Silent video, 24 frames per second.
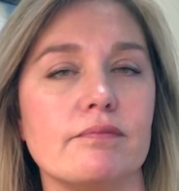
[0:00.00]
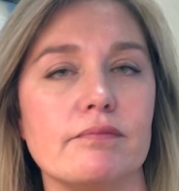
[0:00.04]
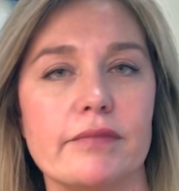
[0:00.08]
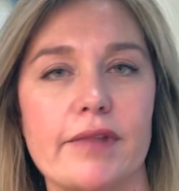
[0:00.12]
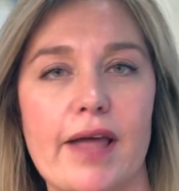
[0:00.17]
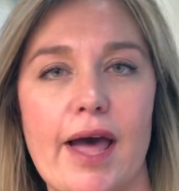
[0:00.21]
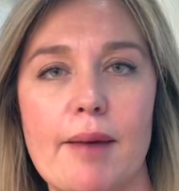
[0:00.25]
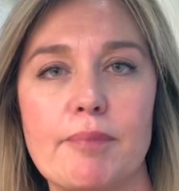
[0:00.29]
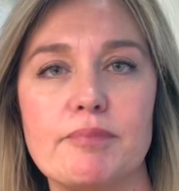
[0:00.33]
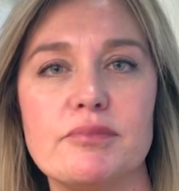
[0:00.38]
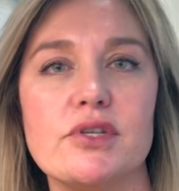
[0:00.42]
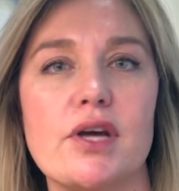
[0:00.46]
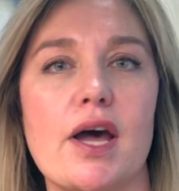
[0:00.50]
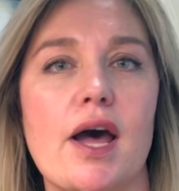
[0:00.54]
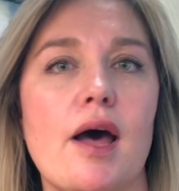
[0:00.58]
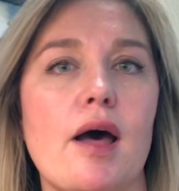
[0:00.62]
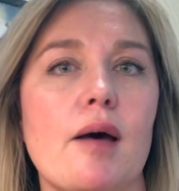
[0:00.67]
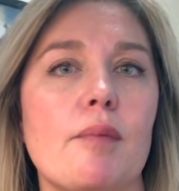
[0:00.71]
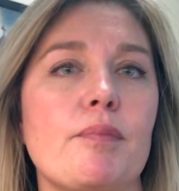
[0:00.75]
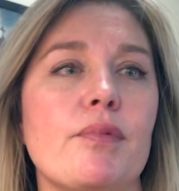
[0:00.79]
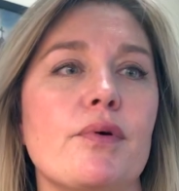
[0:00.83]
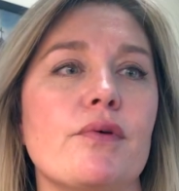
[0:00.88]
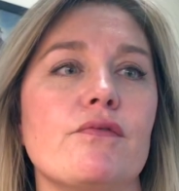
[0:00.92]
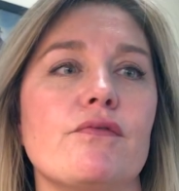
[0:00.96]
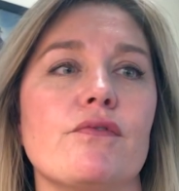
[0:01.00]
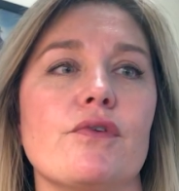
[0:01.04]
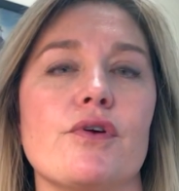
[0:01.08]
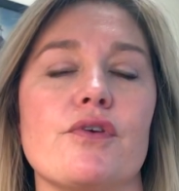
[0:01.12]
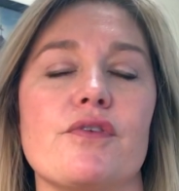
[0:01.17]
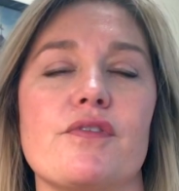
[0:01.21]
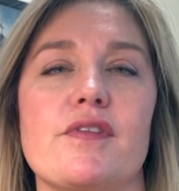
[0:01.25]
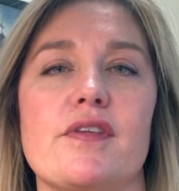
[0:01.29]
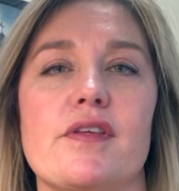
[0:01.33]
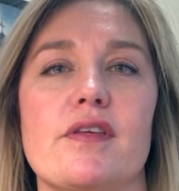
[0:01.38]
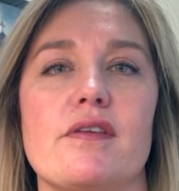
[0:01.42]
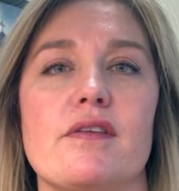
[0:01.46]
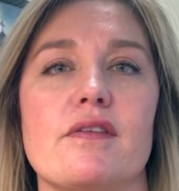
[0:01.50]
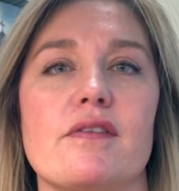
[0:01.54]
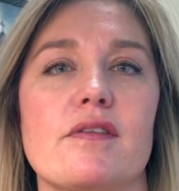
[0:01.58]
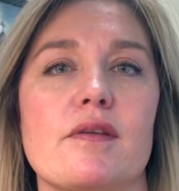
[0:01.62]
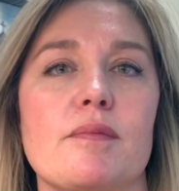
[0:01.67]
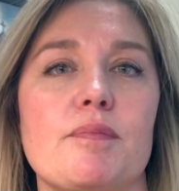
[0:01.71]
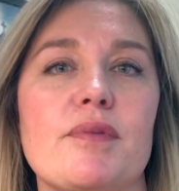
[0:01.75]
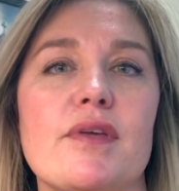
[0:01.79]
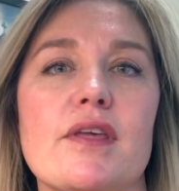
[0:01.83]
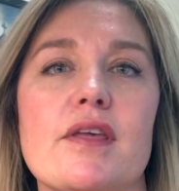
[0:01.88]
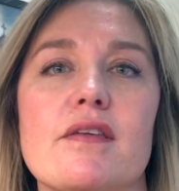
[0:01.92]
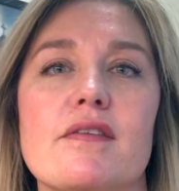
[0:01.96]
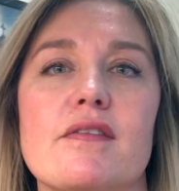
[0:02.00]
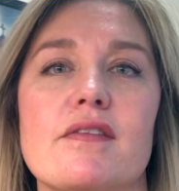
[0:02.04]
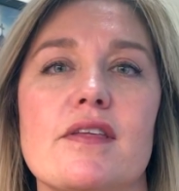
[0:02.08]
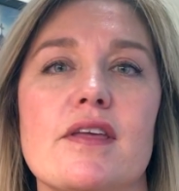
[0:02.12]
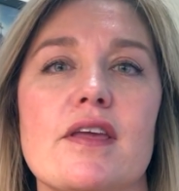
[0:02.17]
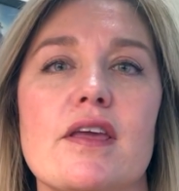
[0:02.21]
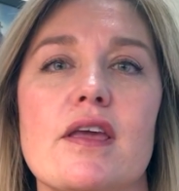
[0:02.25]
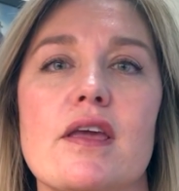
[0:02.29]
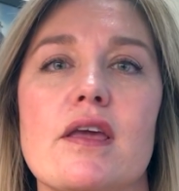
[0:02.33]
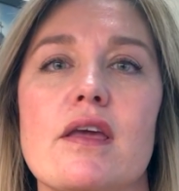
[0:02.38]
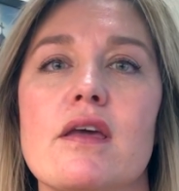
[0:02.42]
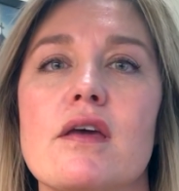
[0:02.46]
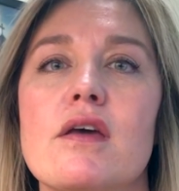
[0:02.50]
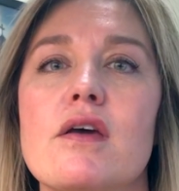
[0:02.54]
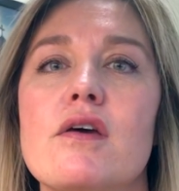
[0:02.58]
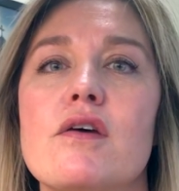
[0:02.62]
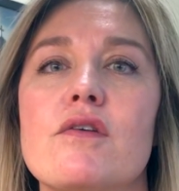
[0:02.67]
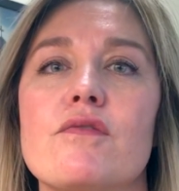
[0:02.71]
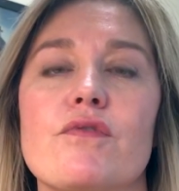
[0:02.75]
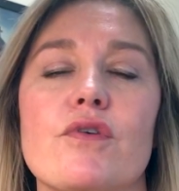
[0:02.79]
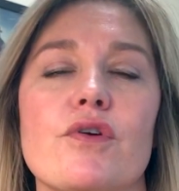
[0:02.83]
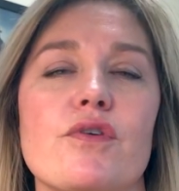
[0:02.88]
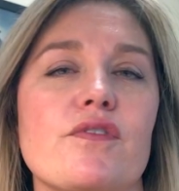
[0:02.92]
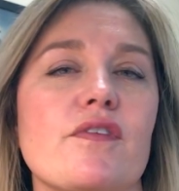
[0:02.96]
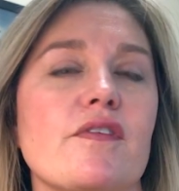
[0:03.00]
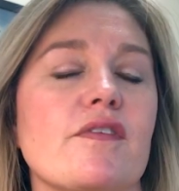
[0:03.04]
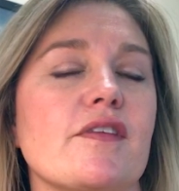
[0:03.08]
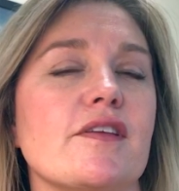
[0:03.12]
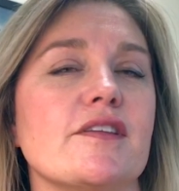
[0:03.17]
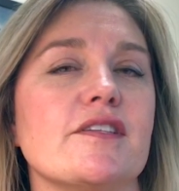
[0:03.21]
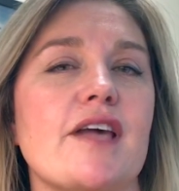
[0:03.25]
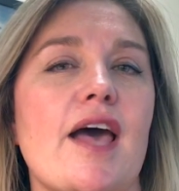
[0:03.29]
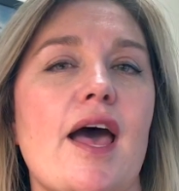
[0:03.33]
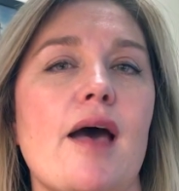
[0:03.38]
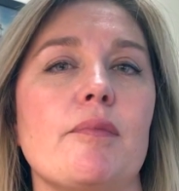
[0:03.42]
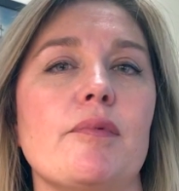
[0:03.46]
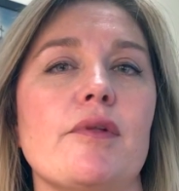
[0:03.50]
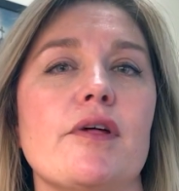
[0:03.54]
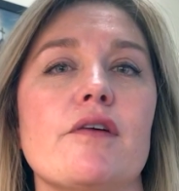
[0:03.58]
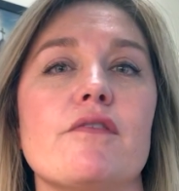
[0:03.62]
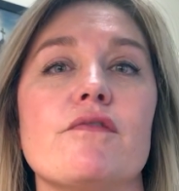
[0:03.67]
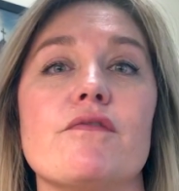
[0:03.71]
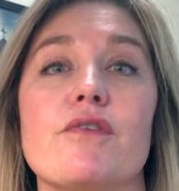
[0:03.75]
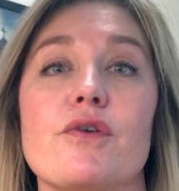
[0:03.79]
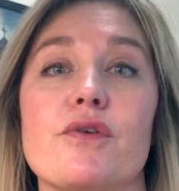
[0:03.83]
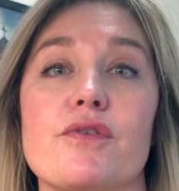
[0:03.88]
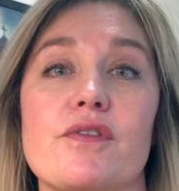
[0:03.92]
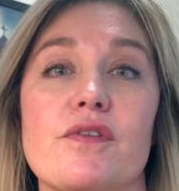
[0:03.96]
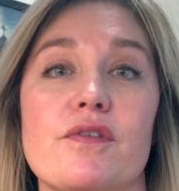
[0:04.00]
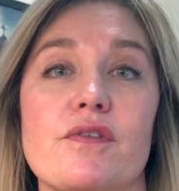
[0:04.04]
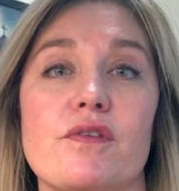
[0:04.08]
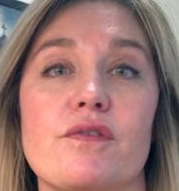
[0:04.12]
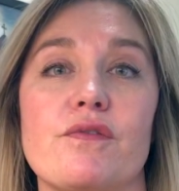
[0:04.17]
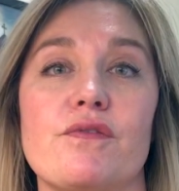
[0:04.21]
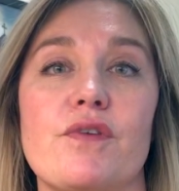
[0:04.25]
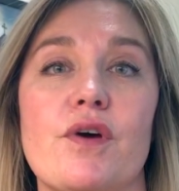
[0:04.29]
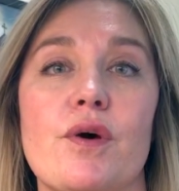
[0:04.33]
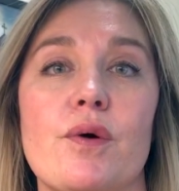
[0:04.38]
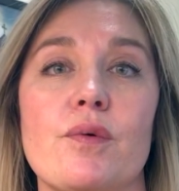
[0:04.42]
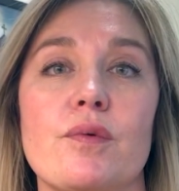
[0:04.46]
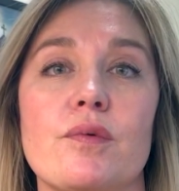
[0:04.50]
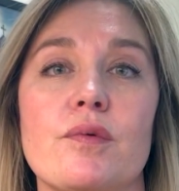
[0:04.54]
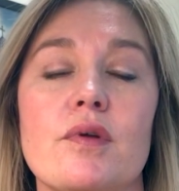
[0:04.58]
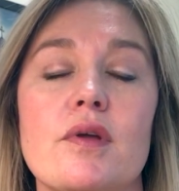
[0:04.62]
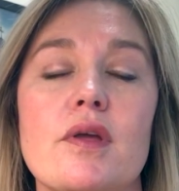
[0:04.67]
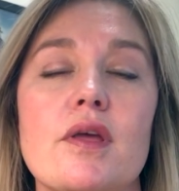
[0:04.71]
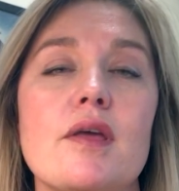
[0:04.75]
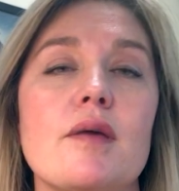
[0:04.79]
laptop versus a PC versus a tablet versus a phone,